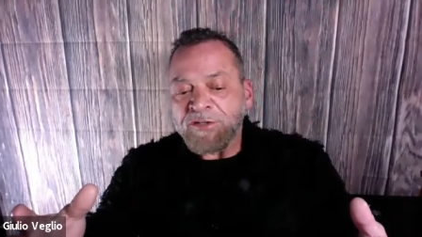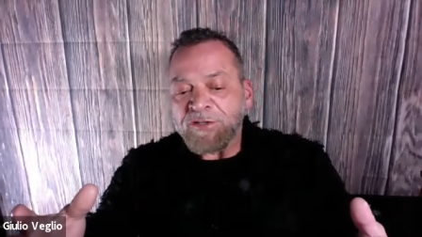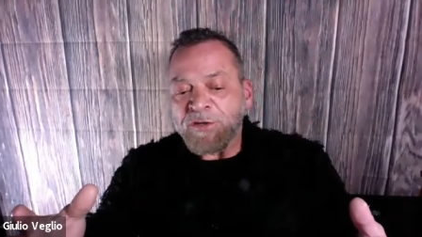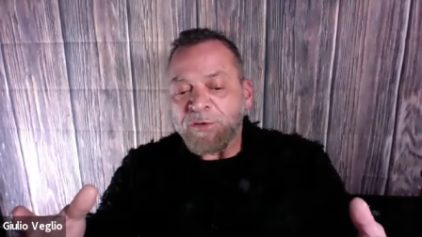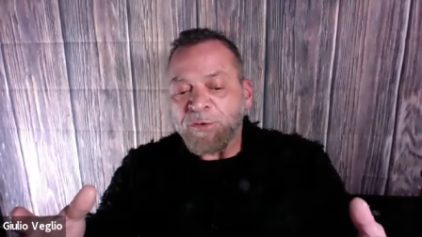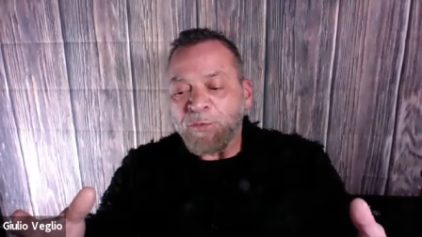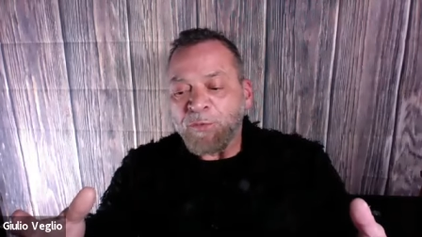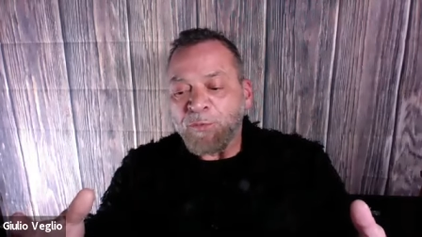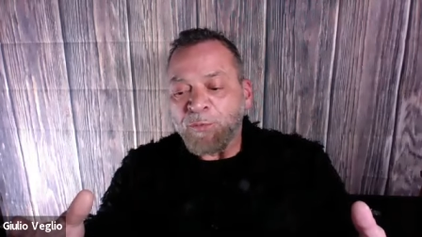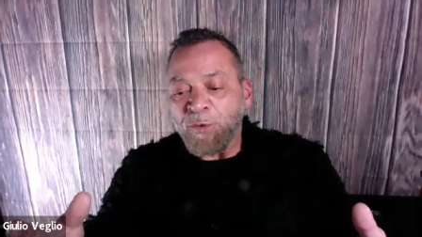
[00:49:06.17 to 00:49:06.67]

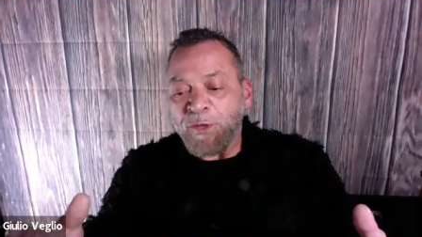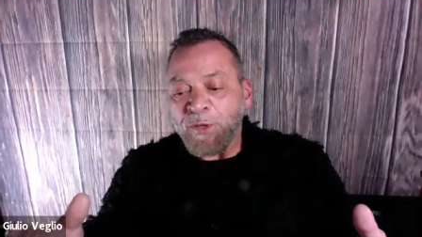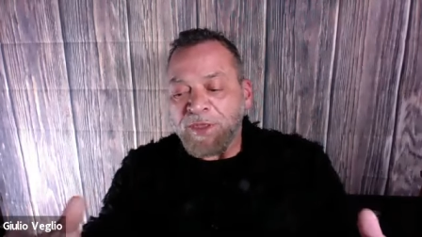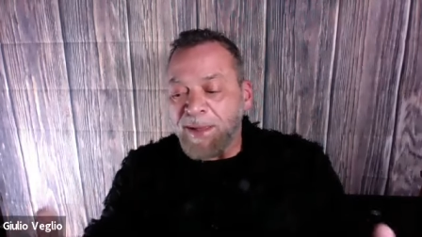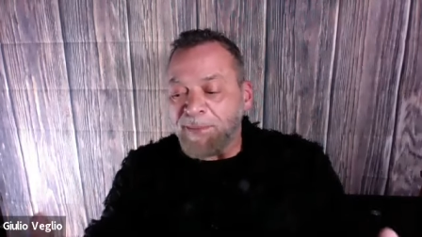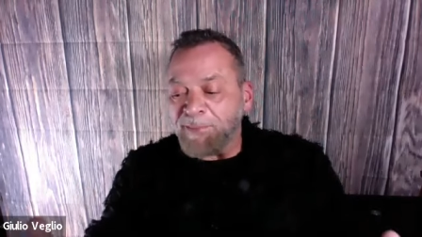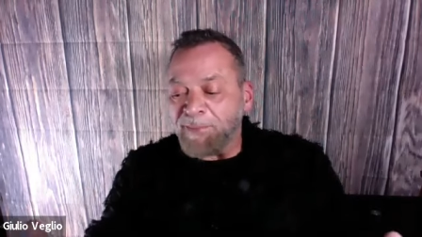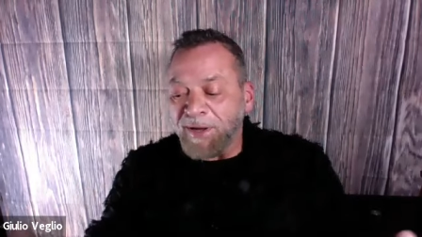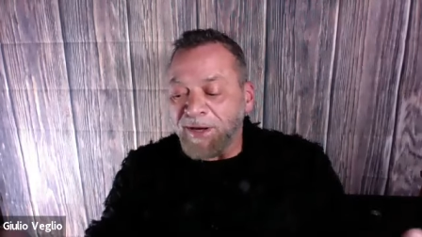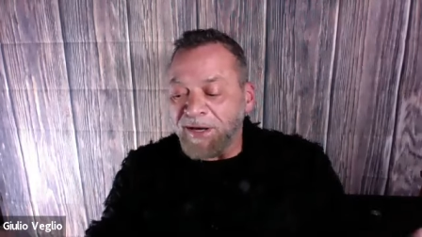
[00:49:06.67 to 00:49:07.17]
so with
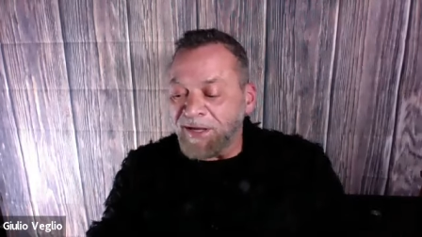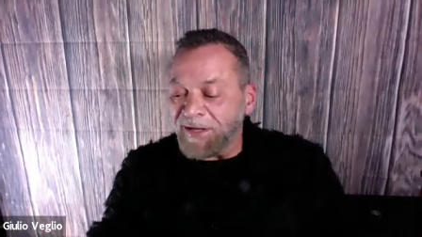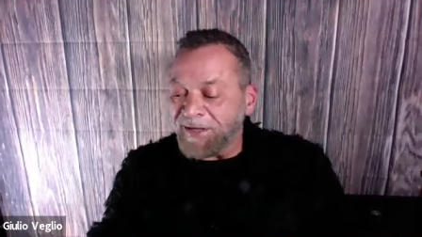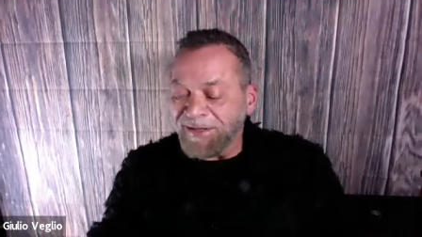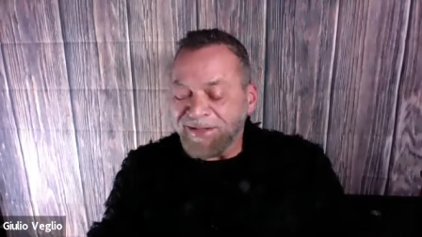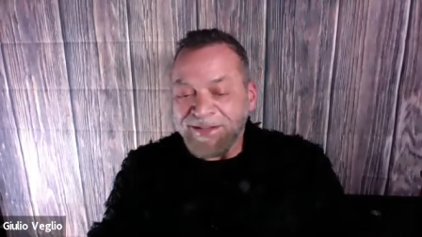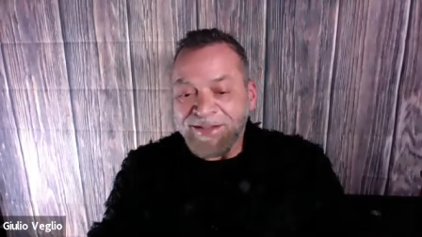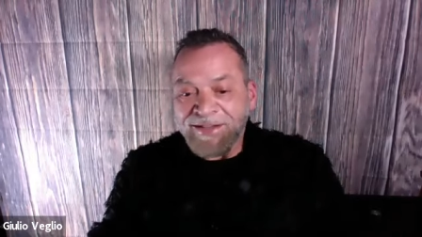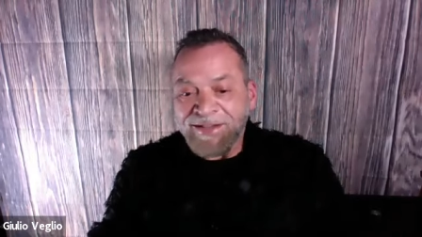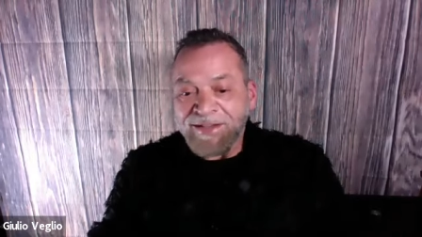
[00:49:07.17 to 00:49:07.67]
that
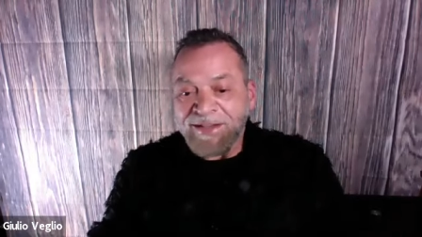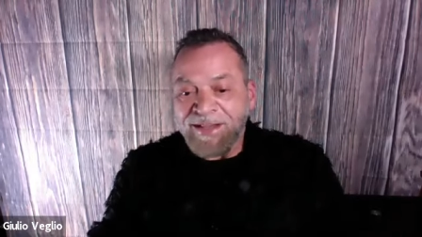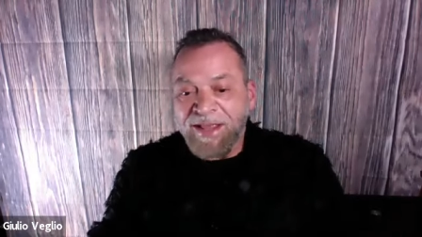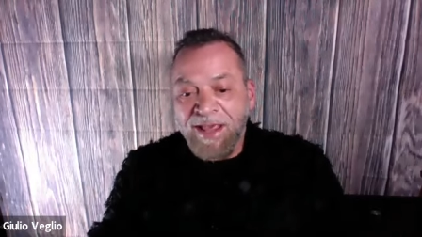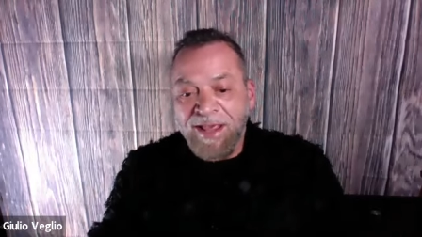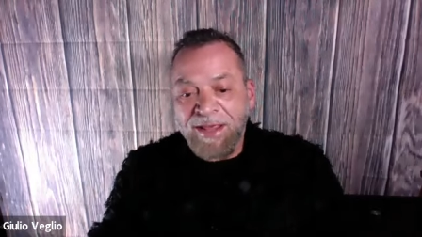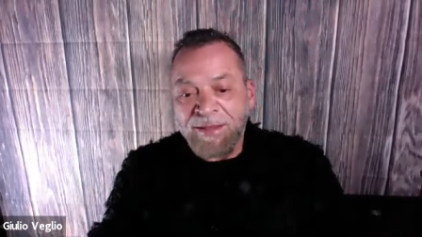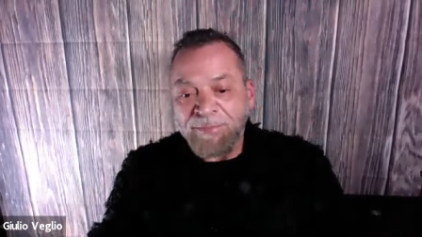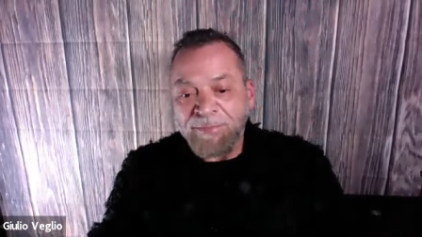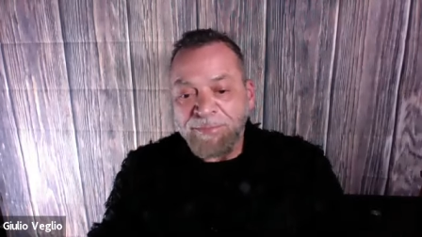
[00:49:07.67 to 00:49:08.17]
money
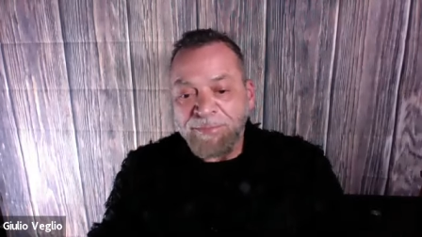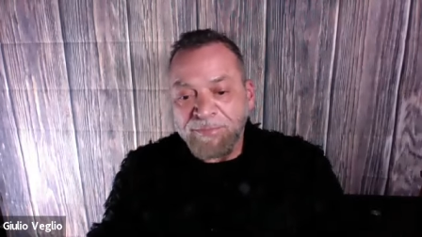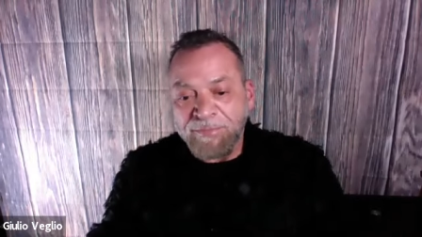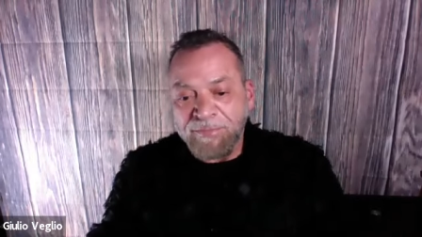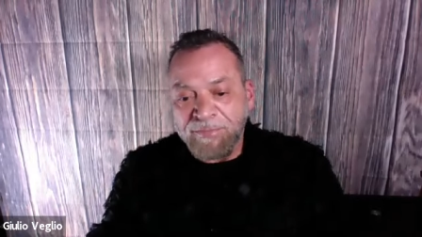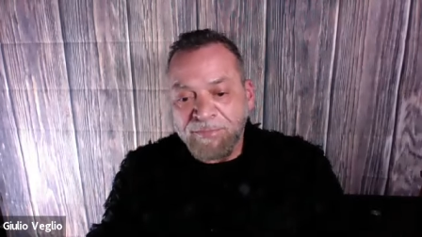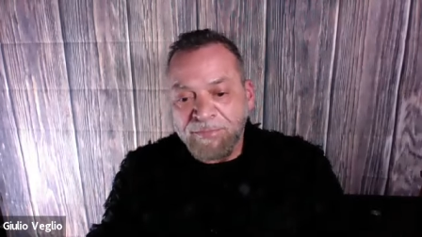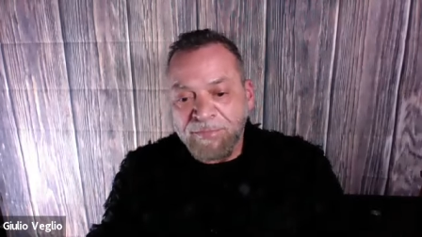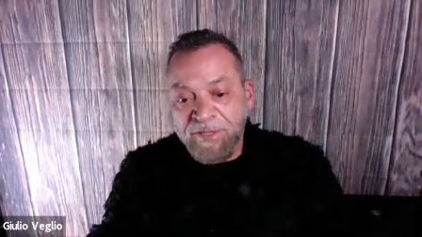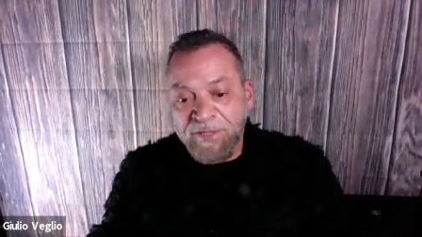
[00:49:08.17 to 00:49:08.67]
came
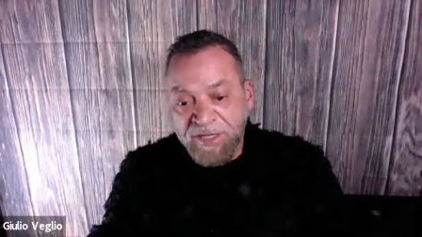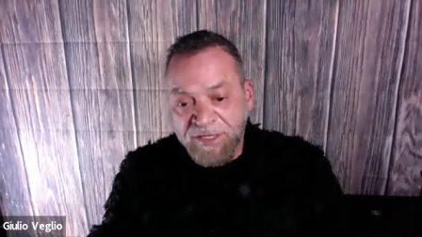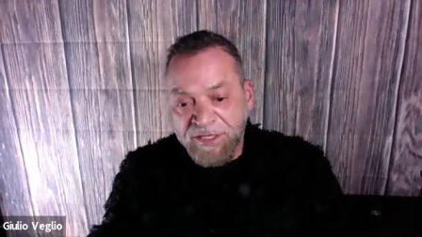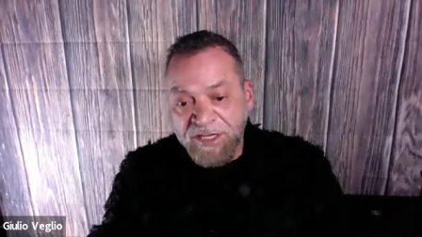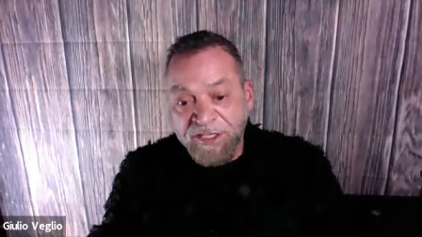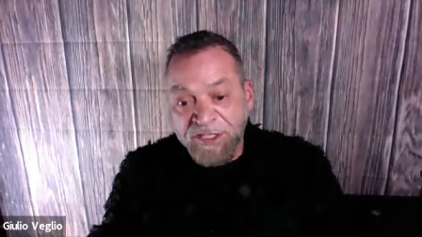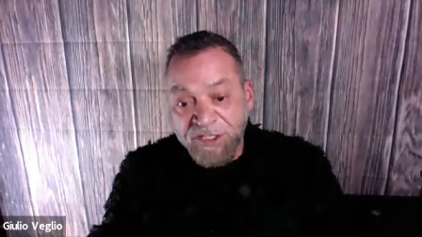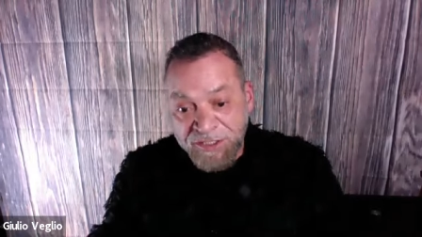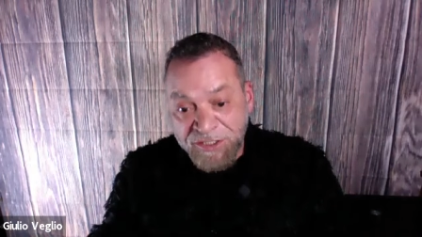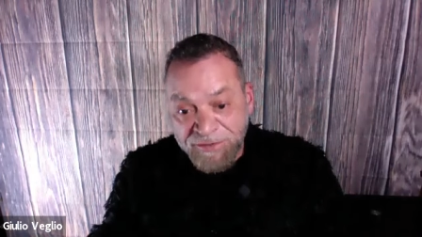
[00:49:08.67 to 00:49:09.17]
the
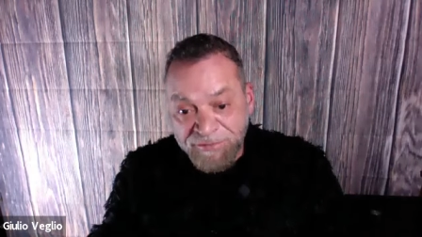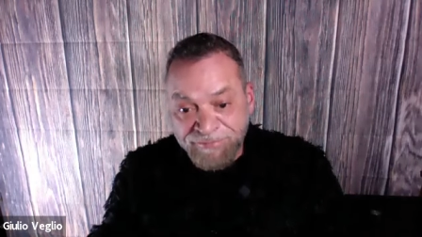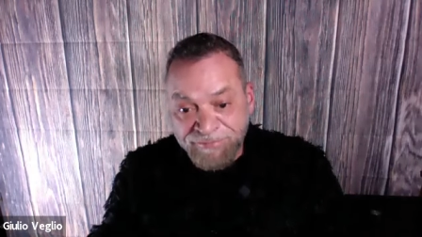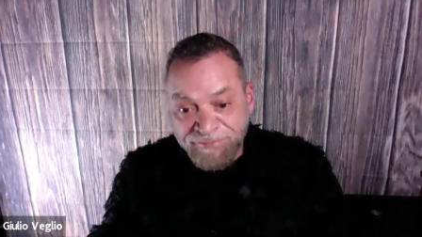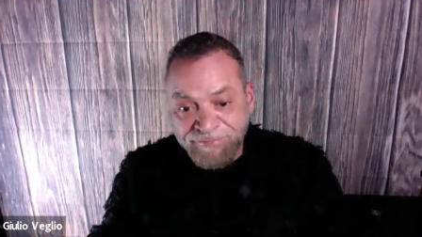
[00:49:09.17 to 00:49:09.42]
addiction,